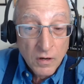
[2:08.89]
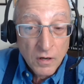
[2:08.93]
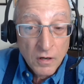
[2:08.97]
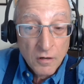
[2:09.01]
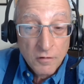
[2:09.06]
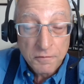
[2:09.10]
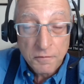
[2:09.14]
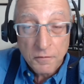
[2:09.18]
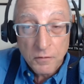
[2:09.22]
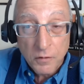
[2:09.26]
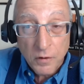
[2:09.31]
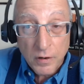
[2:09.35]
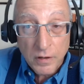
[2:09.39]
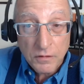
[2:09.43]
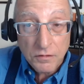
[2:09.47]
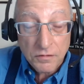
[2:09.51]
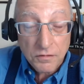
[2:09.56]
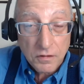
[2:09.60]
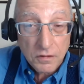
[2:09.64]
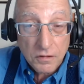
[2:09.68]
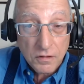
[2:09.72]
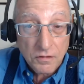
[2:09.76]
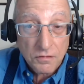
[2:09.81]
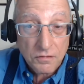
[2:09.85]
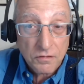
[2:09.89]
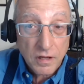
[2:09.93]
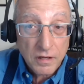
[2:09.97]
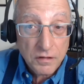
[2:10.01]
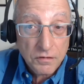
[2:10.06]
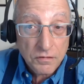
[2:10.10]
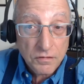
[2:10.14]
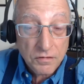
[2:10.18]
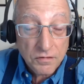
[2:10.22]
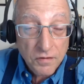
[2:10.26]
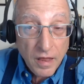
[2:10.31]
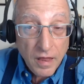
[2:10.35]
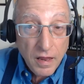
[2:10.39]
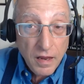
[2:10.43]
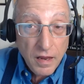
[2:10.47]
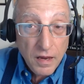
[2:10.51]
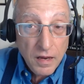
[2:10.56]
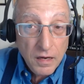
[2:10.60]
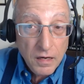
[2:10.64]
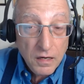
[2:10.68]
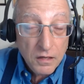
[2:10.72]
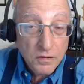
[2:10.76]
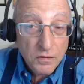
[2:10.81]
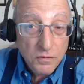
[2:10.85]
For instance, let's
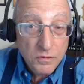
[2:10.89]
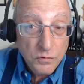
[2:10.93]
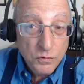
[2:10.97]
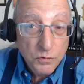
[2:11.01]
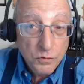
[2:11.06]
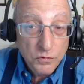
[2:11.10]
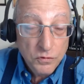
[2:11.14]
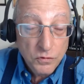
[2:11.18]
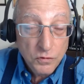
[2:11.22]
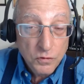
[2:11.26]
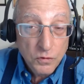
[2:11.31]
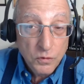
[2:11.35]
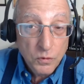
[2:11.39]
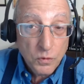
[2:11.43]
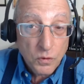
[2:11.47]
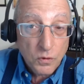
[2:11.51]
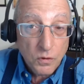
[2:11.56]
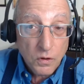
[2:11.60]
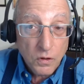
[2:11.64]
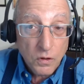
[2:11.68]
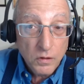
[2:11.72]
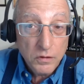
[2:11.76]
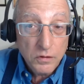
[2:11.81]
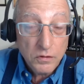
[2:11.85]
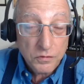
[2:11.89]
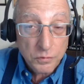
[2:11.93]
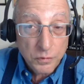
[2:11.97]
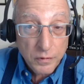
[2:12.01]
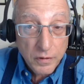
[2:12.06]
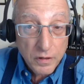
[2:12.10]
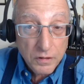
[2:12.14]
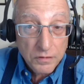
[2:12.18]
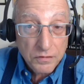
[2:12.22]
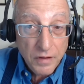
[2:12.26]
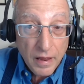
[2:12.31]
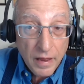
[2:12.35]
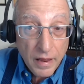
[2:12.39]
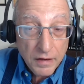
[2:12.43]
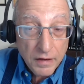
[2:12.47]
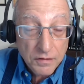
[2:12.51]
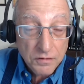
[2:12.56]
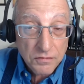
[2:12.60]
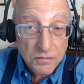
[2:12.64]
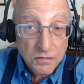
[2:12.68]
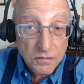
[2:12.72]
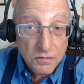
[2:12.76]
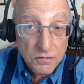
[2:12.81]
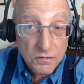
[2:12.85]
say you do all your
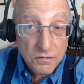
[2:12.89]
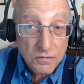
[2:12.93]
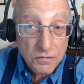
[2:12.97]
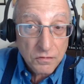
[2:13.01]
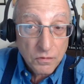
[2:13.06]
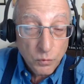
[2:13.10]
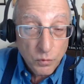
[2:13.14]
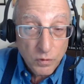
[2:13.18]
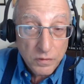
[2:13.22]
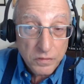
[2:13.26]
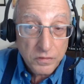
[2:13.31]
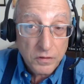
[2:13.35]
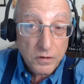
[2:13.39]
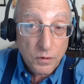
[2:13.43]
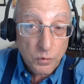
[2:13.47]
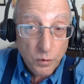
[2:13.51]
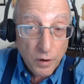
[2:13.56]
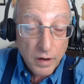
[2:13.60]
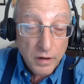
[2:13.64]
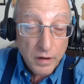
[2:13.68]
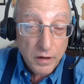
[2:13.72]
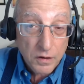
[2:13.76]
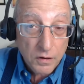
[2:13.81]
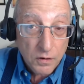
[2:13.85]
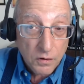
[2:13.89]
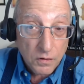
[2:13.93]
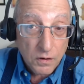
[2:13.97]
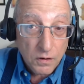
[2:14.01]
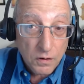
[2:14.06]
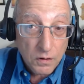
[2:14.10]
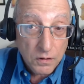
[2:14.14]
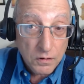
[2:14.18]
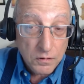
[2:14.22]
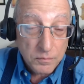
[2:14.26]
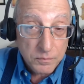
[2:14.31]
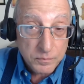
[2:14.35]
transactions with the credit card